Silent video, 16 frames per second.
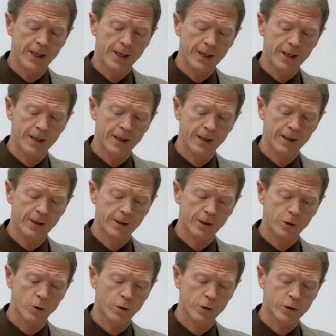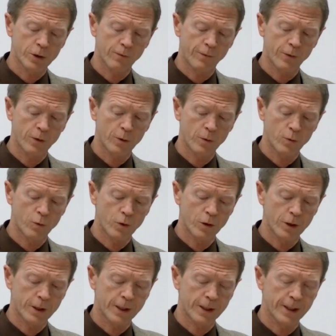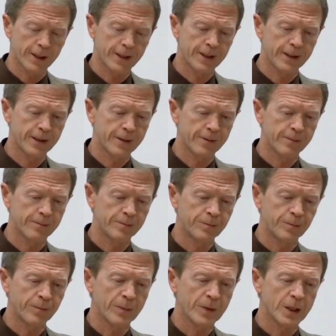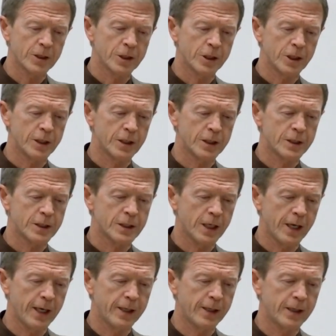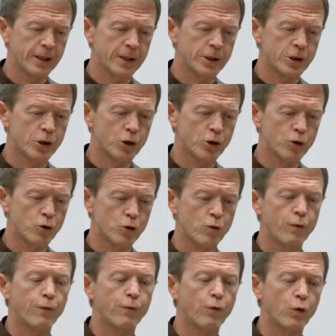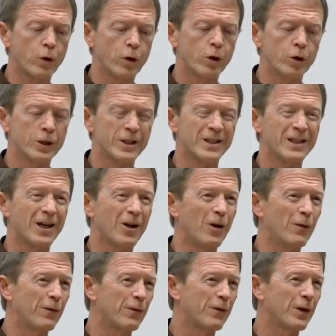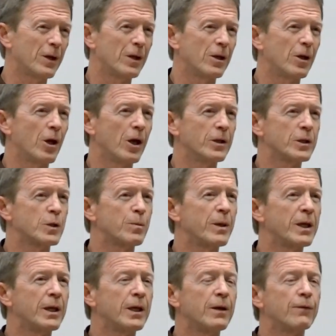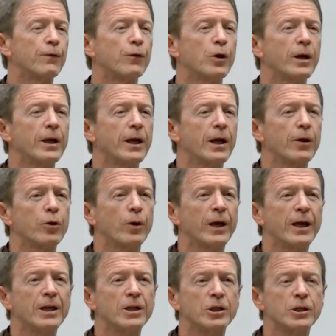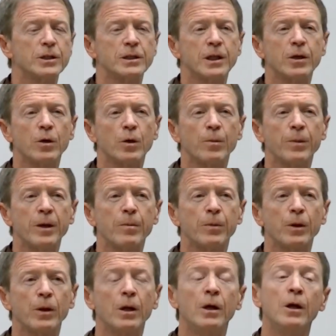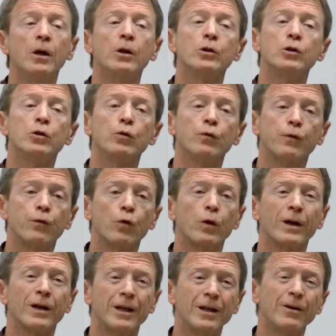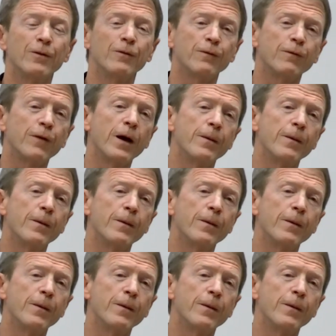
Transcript: Uh, in the course of her work, um, she decided to, for herself, not speaking for any other agency or people, to forgive